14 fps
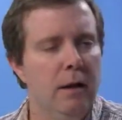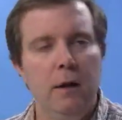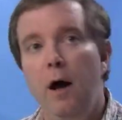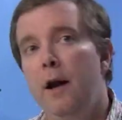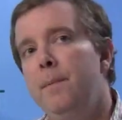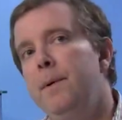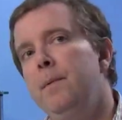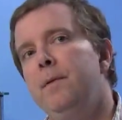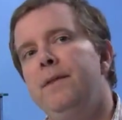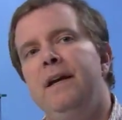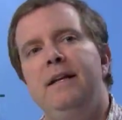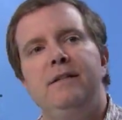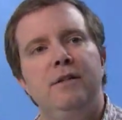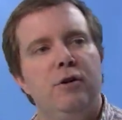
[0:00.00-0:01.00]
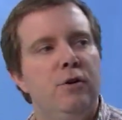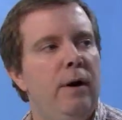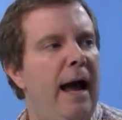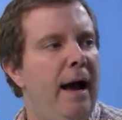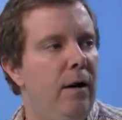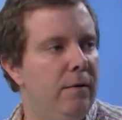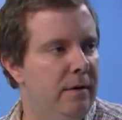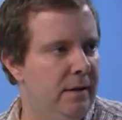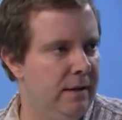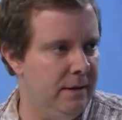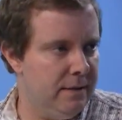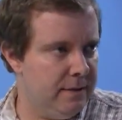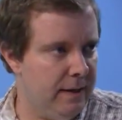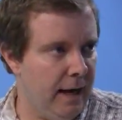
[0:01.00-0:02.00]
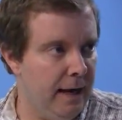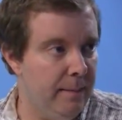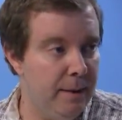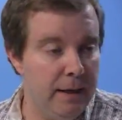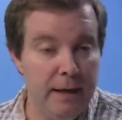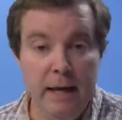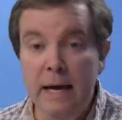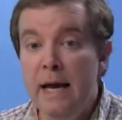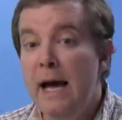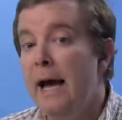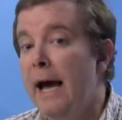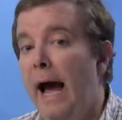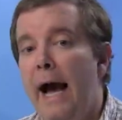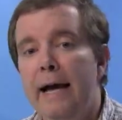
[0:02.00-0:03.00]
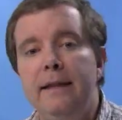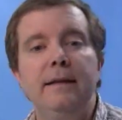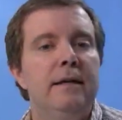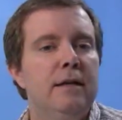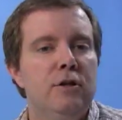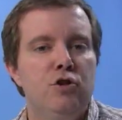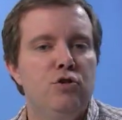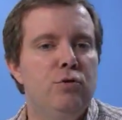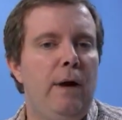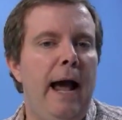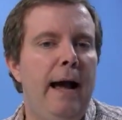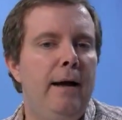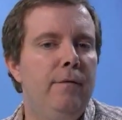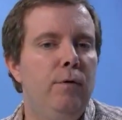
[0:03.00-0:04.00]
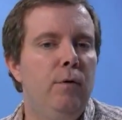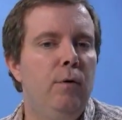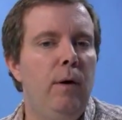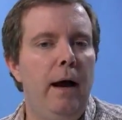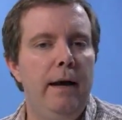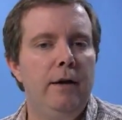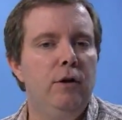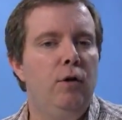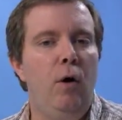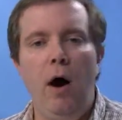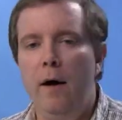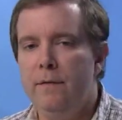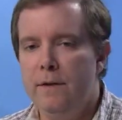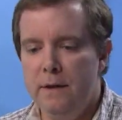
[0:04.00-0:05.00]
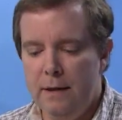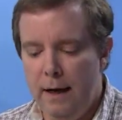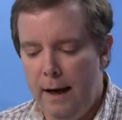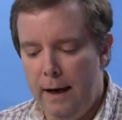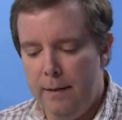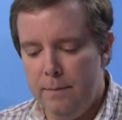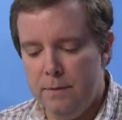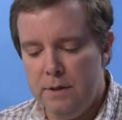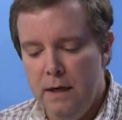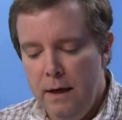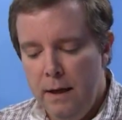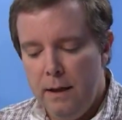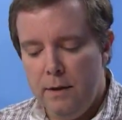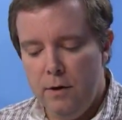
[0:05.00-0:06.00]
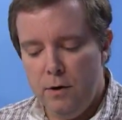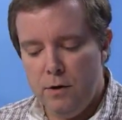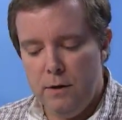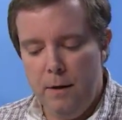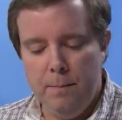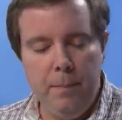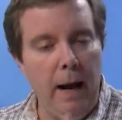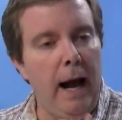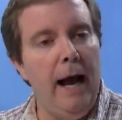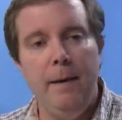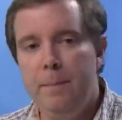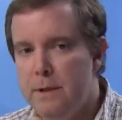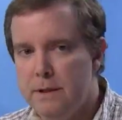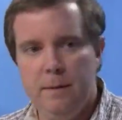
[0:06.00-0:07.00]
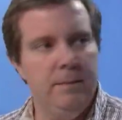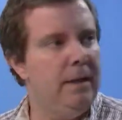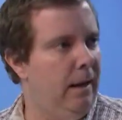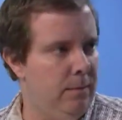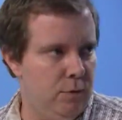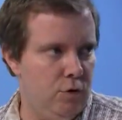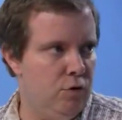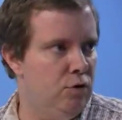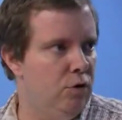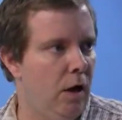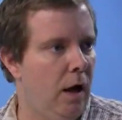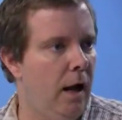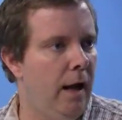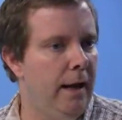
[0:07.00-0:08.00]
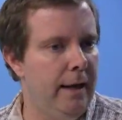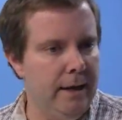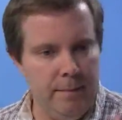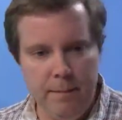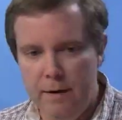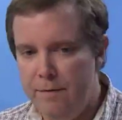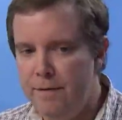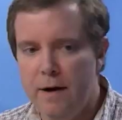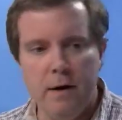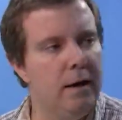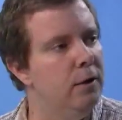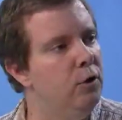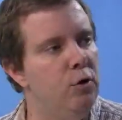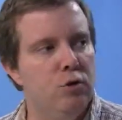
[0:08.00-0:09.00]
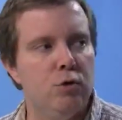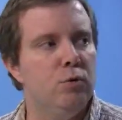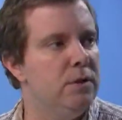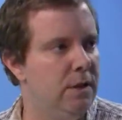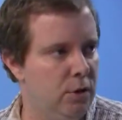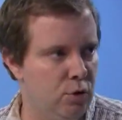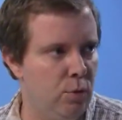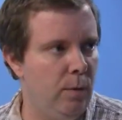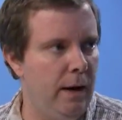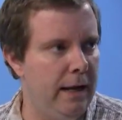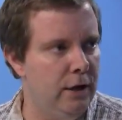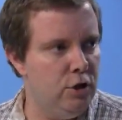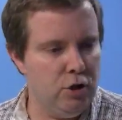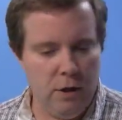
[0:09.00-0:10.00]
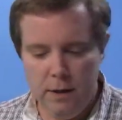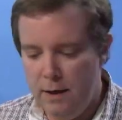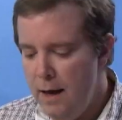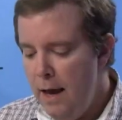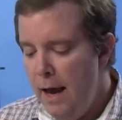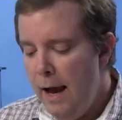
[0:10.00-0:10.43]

A lot of people think it's the crowd and the excitement. I think it's travel. Oftentimes there's a bye, but sometimes there's not. It can be a very unusual situation.